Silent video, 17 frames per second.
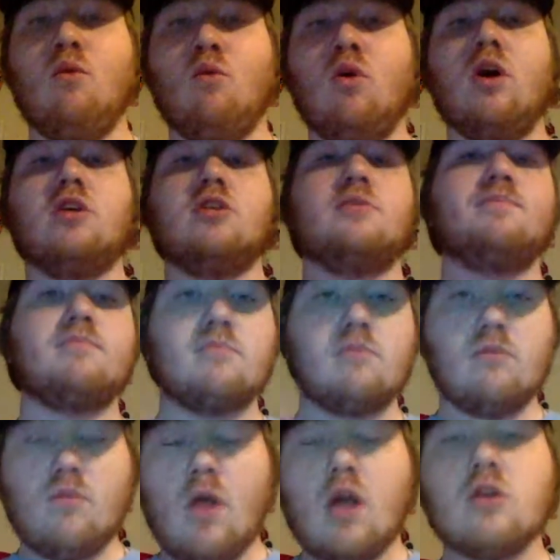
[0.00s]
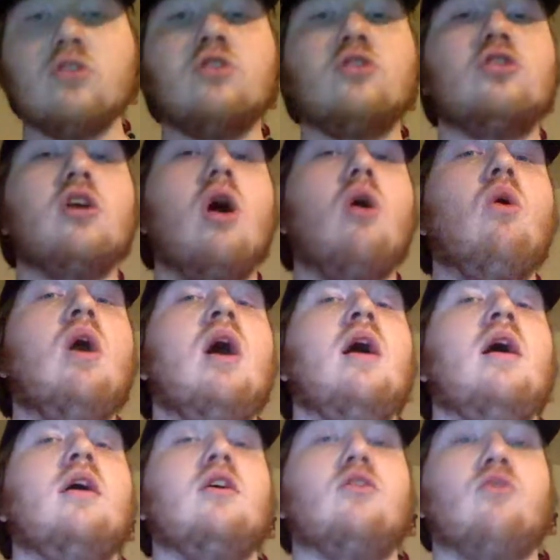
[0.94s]
was. So,
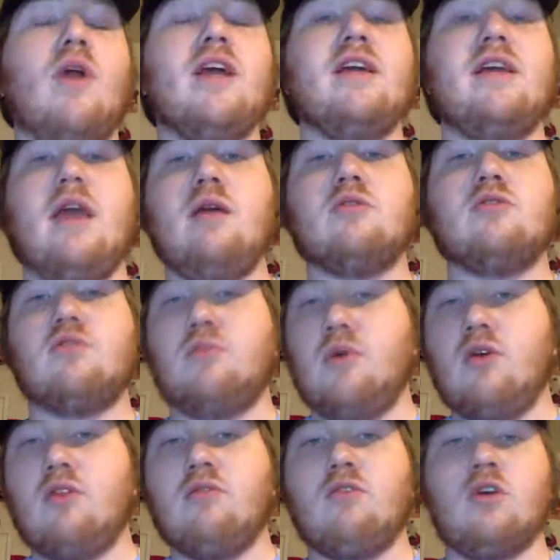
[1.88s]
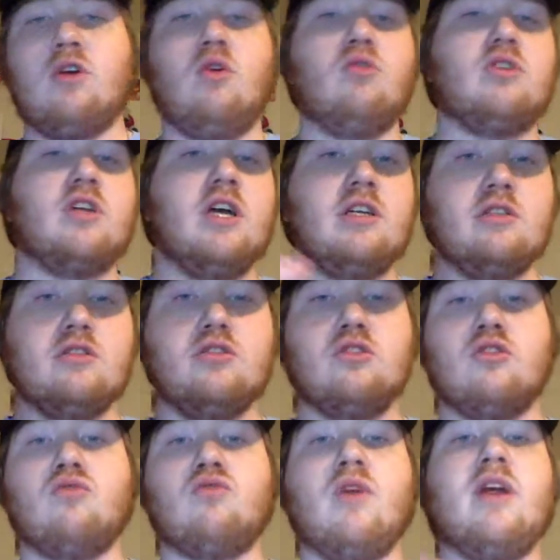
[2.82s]
great games from both of our
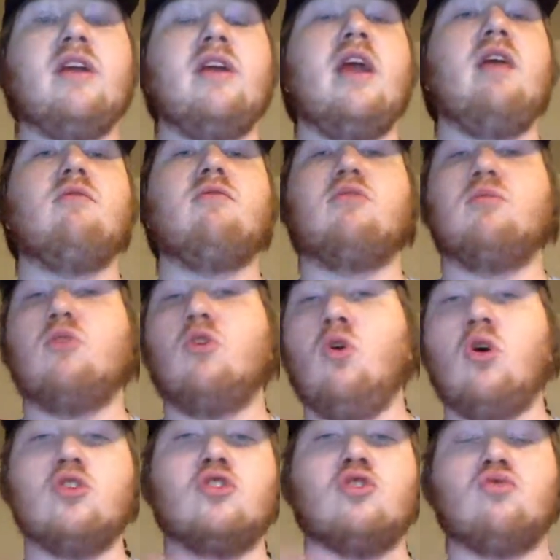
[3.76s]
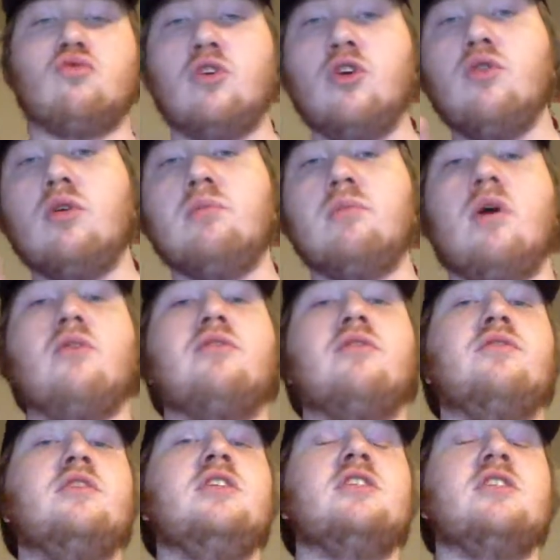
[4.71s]
goaltenders, great game from Claude Giroux in both
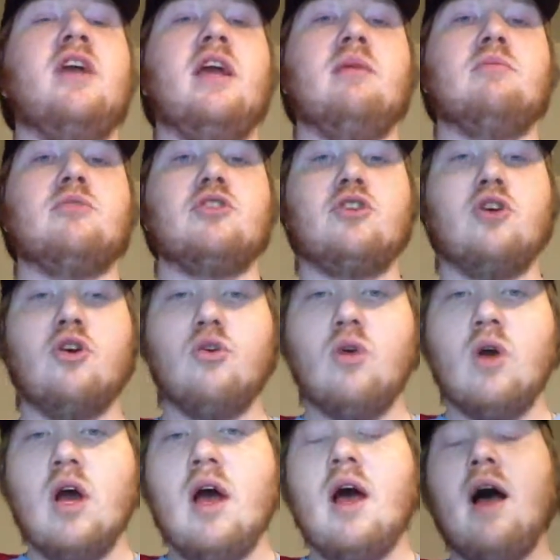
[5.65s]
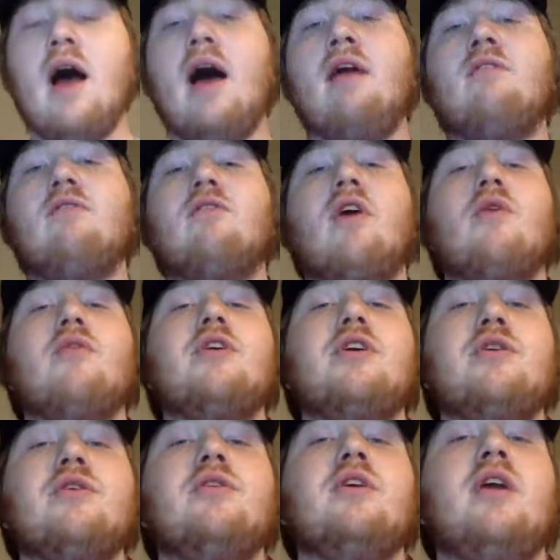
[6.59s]
of these games too, and very
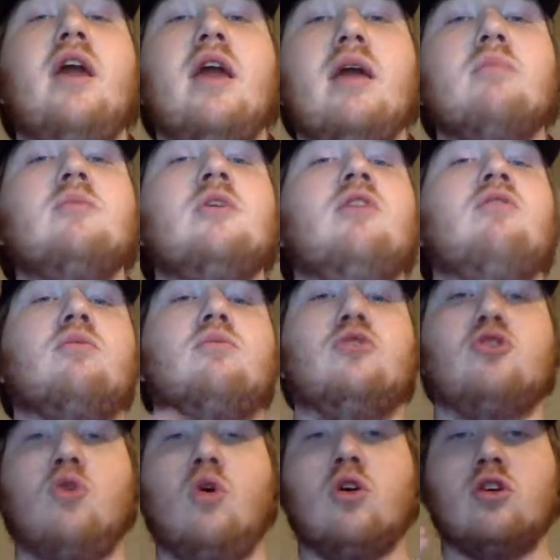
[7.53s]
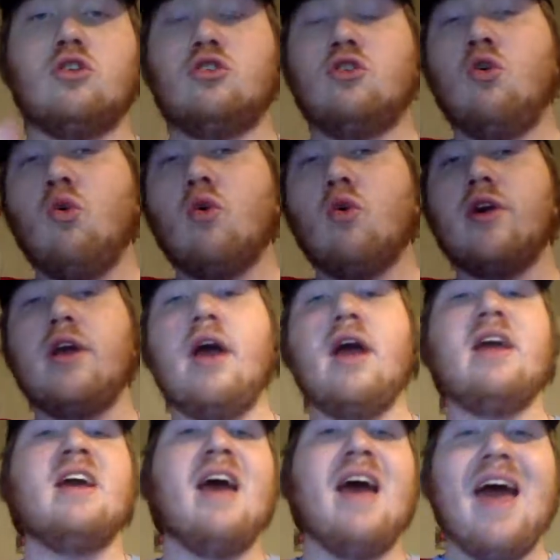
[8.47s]
good game from Sean
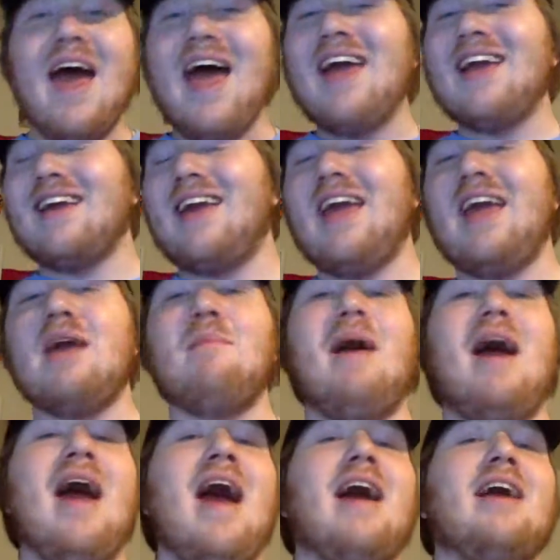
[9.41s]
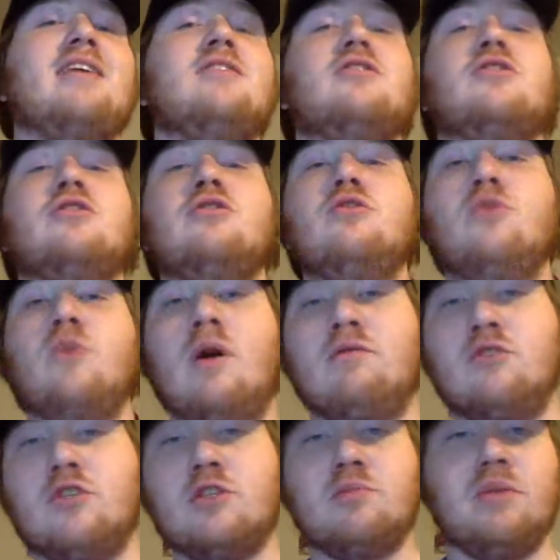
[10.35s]
Couturier and Cam Atkinson, who have
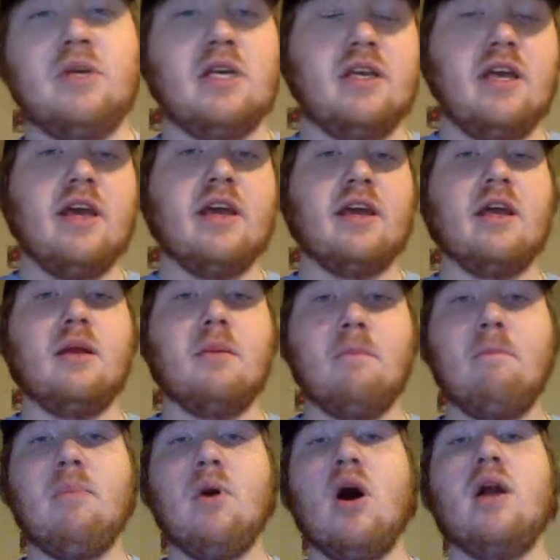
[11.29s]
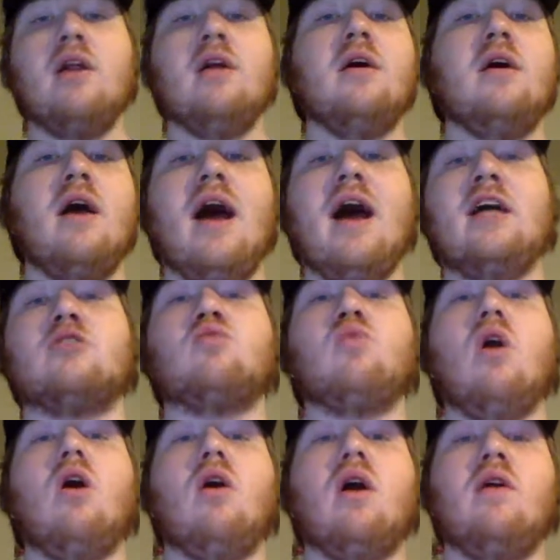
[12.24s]
just been kicking butt as
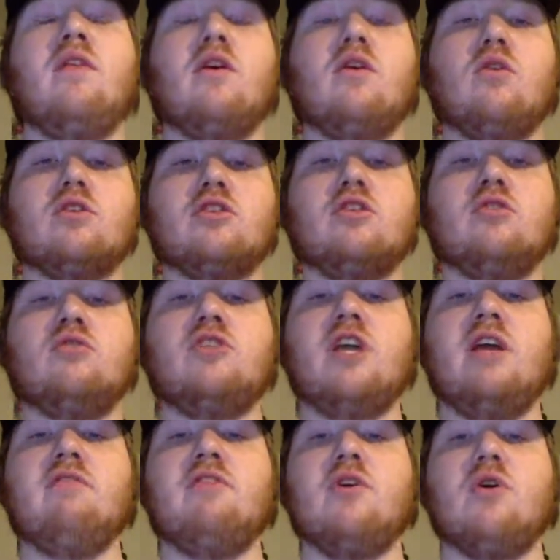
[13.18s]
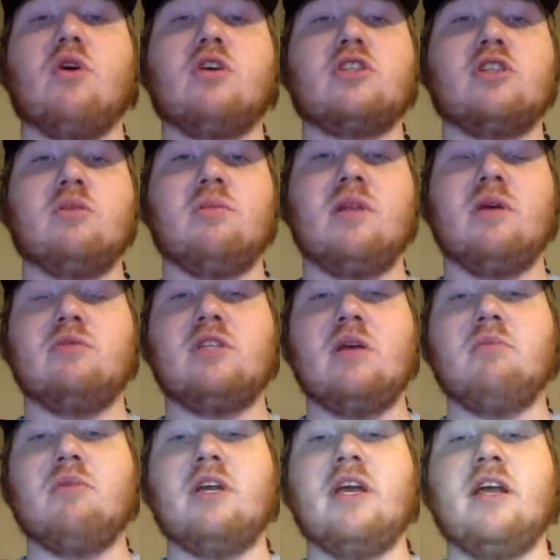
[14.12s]
well. And then also JVR, someone that was
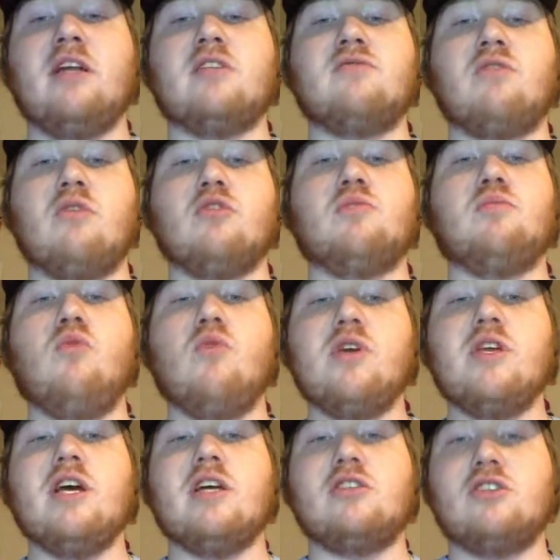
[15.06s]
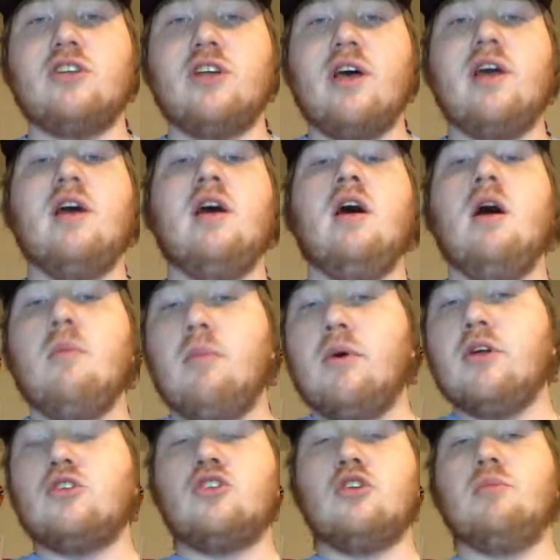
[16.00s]
able to get his first point yesterday, but
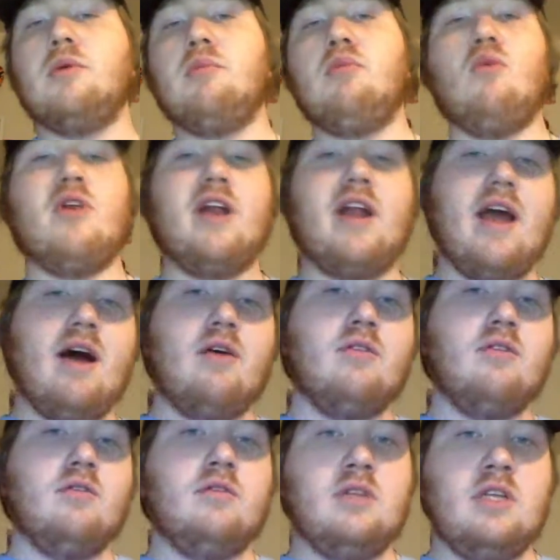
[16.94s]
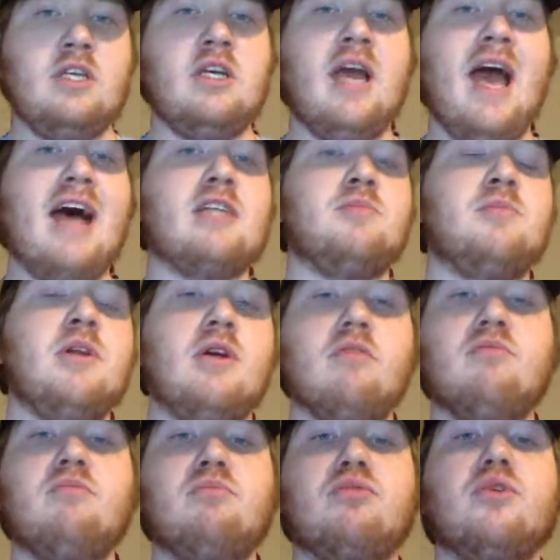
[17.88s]
it should be pointed out, he has been
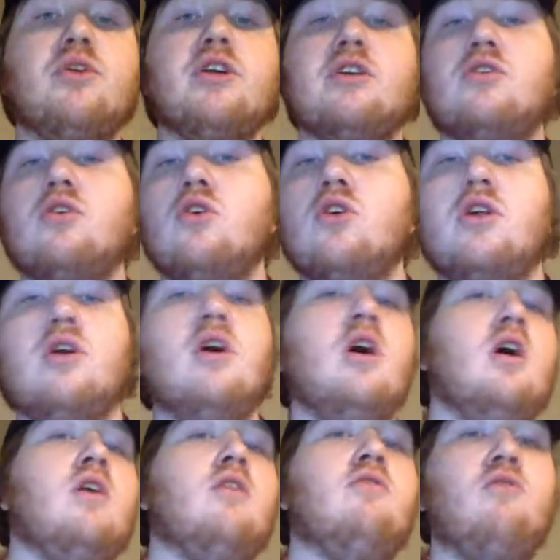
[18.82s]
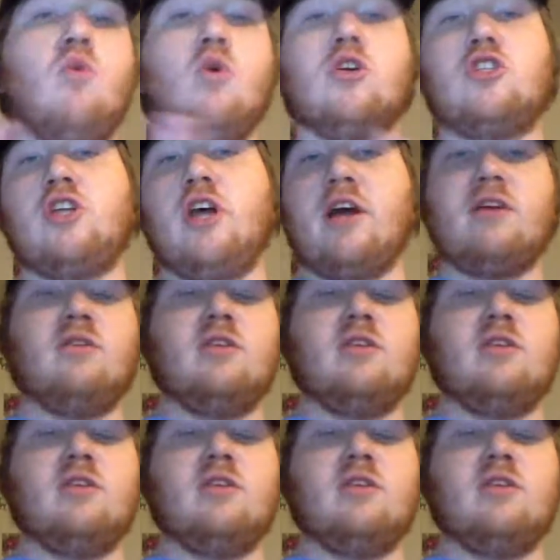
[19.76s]
a pretty good forechecker.